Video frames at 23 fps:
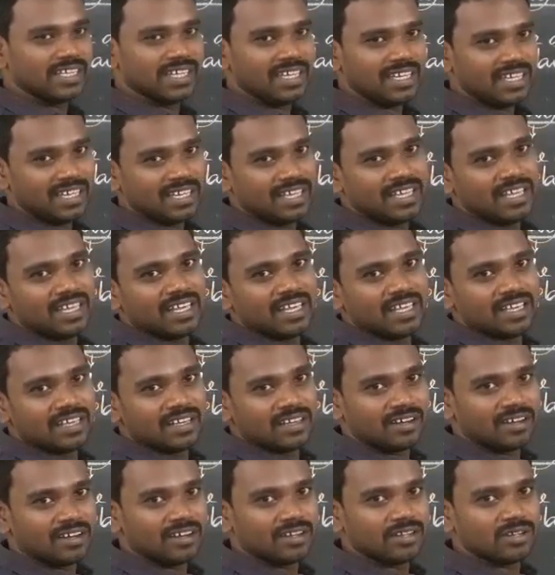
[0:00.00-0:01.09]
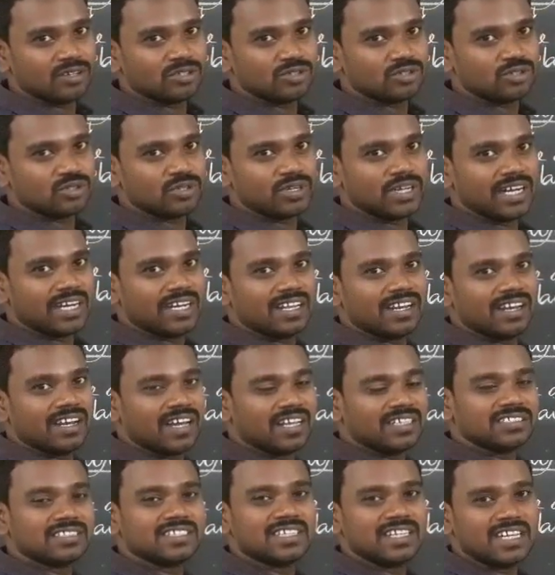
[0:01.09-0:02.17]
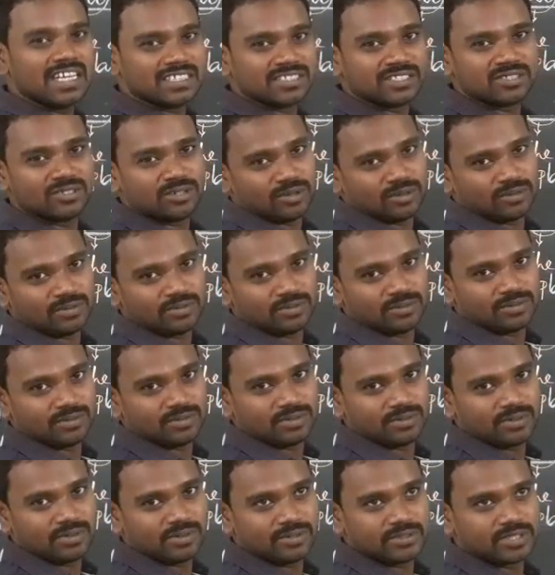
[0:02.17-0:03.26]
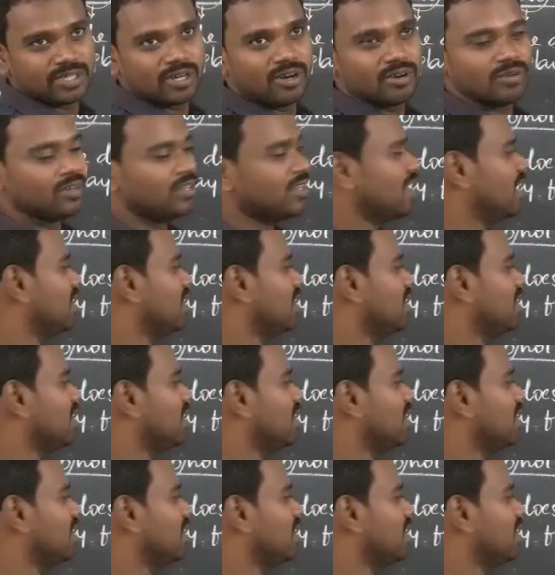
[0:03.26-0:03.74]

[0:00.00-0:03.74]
a to get an answer yes no. So how do you